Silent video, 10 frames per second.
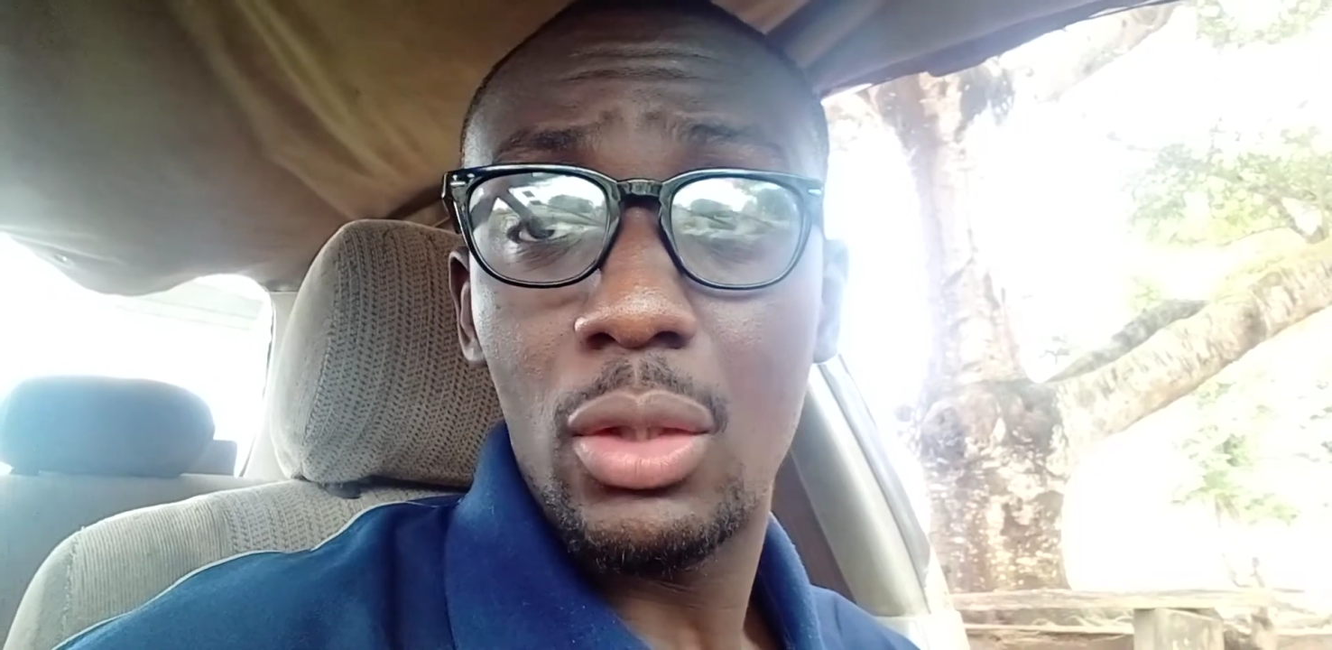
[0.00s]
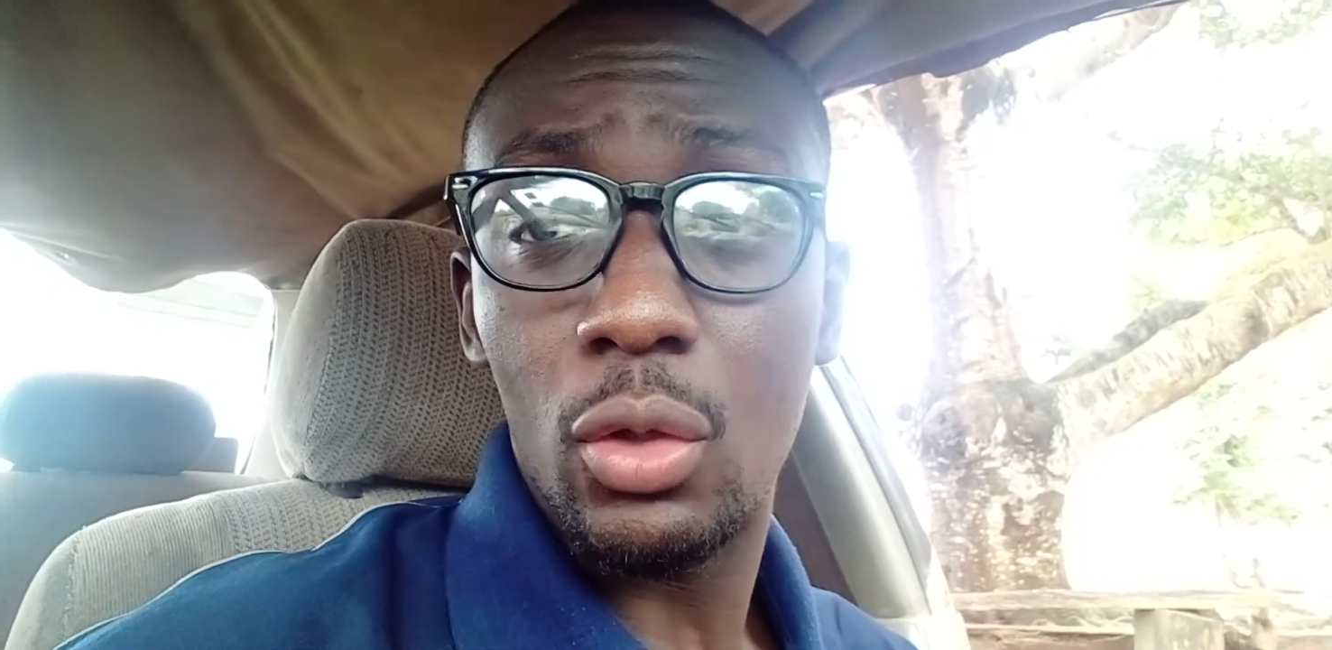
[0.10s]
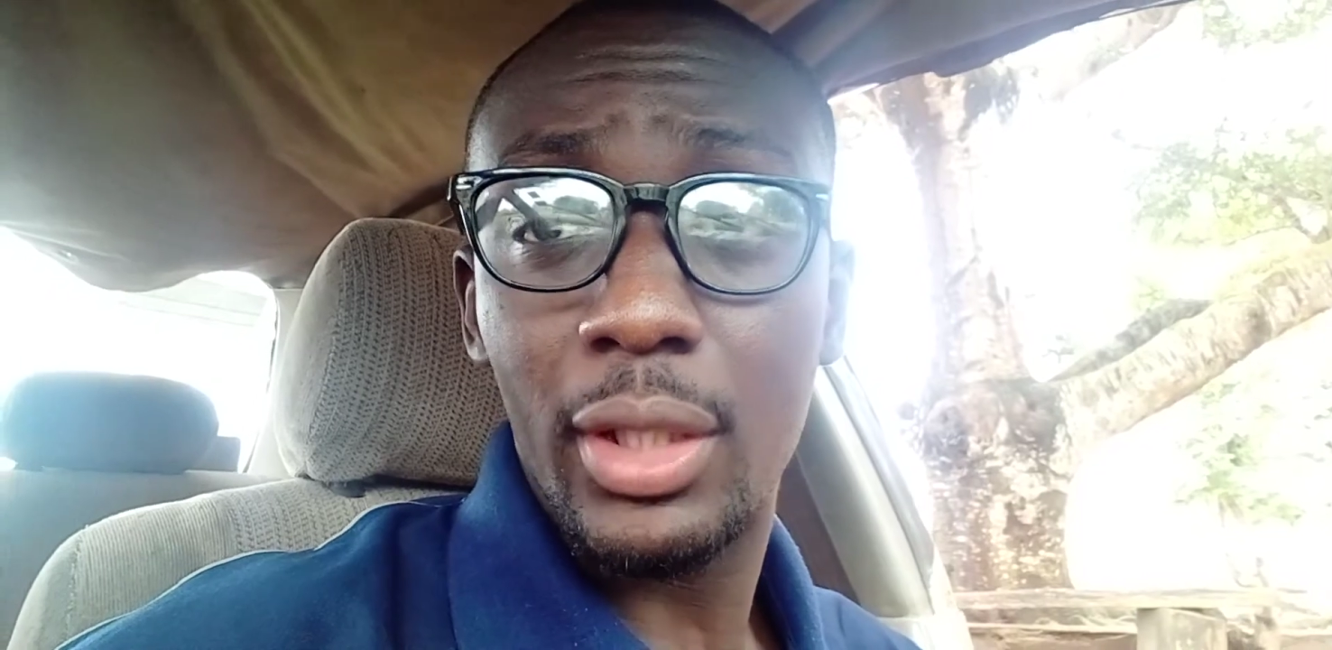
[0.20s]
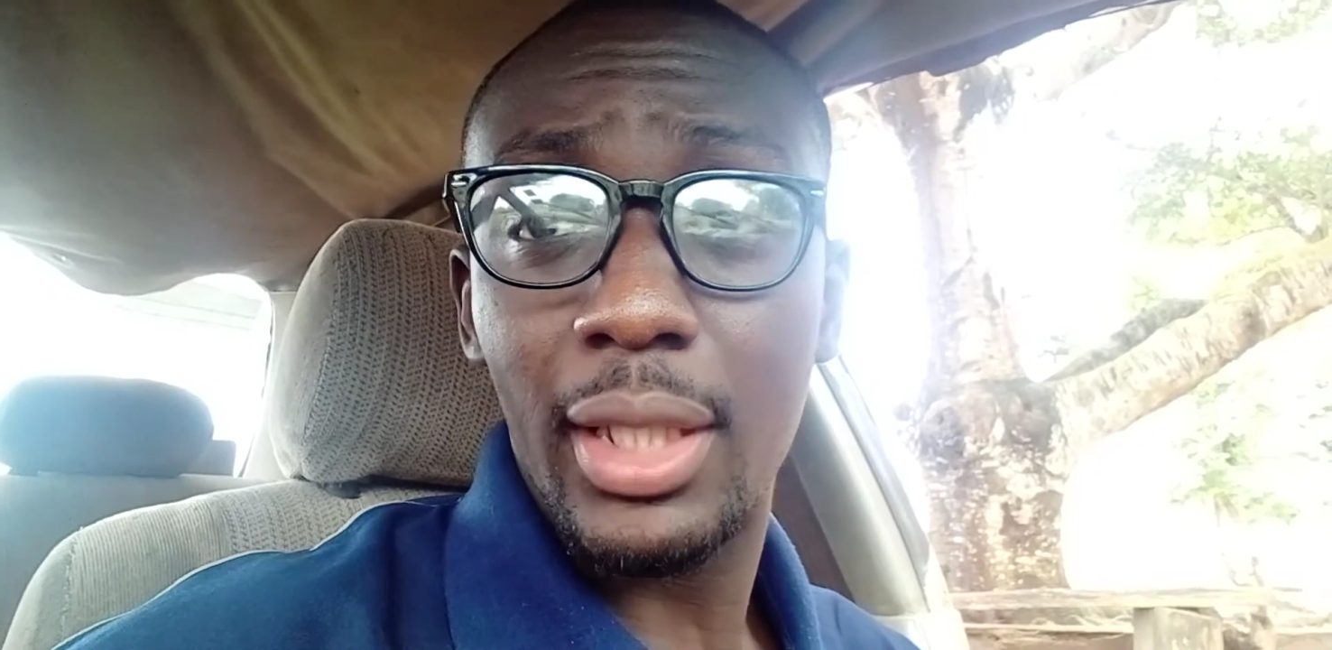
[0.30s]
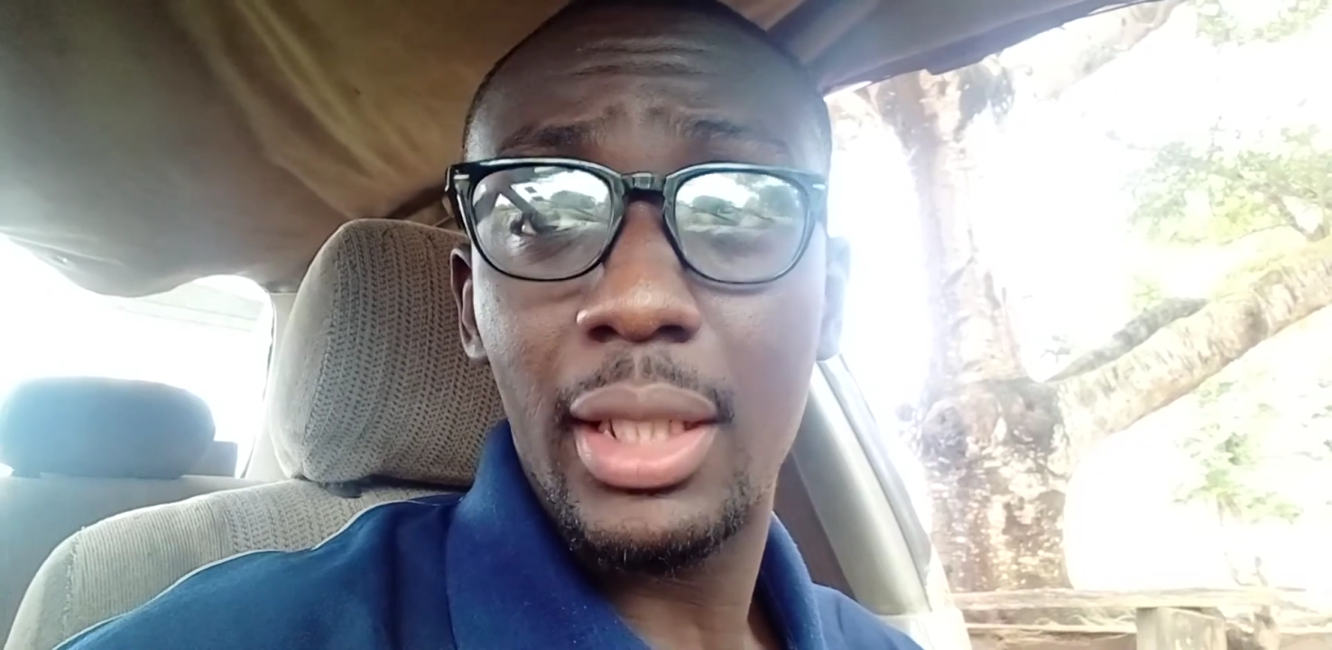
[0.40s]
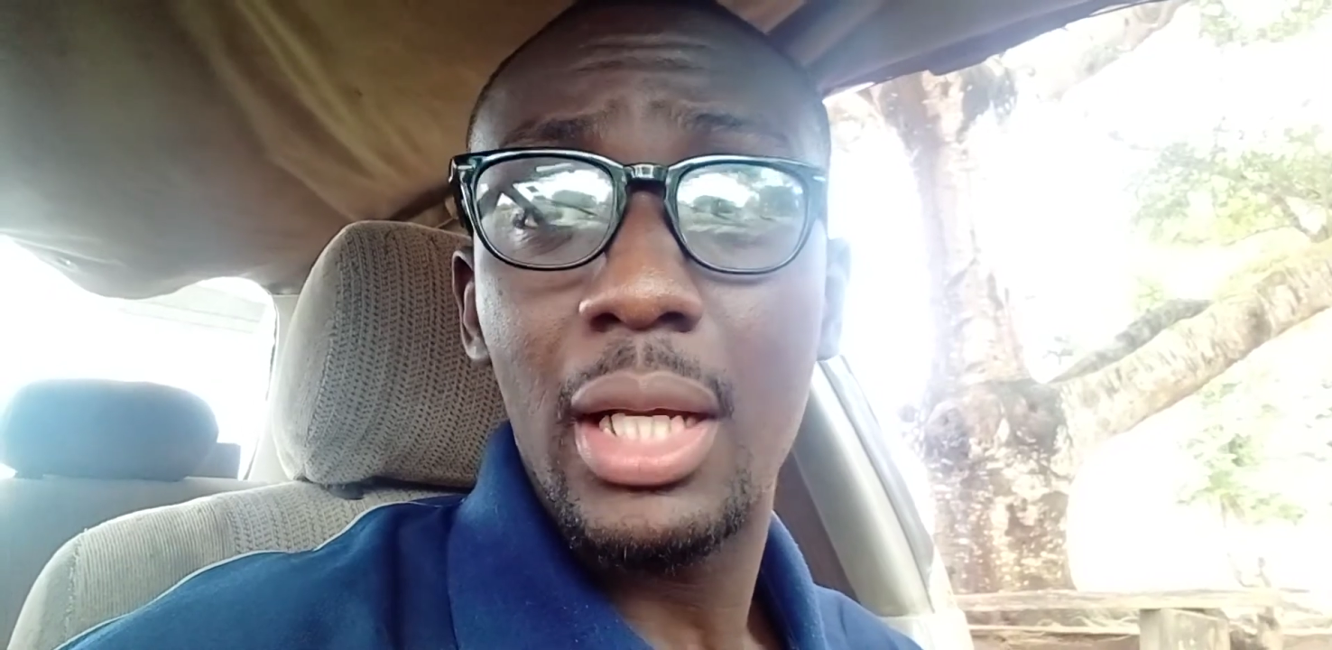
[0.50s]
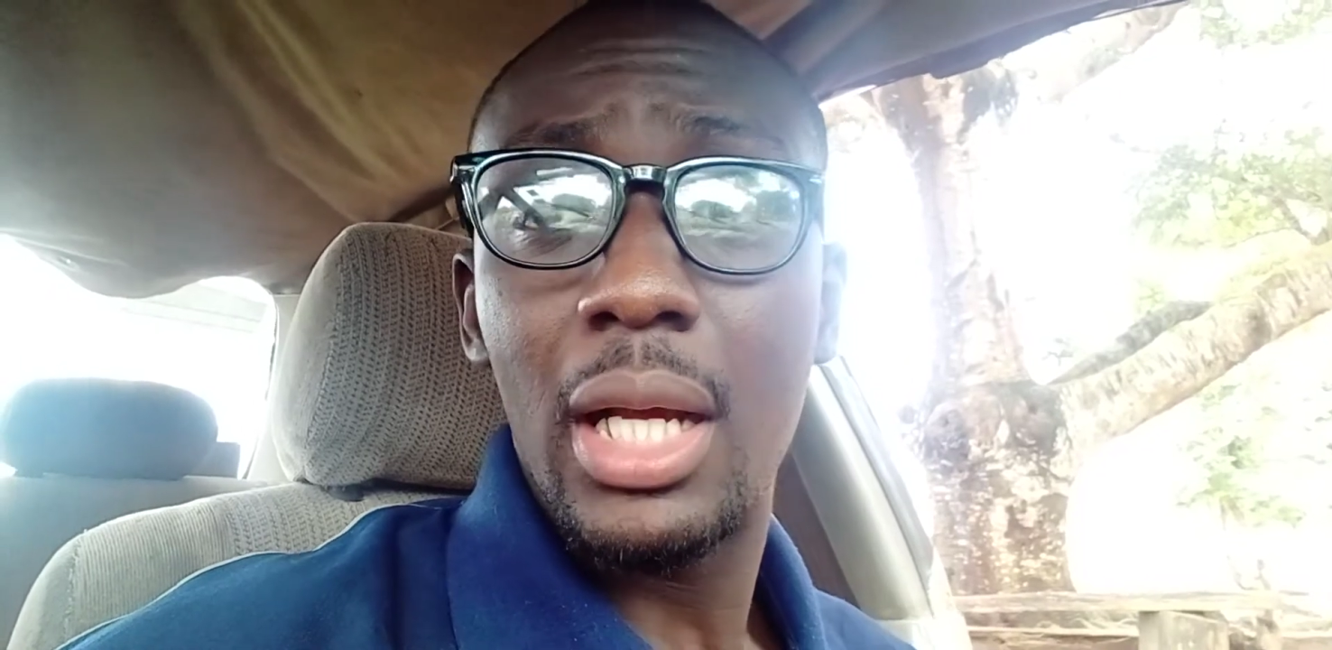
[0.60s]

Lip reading: okay,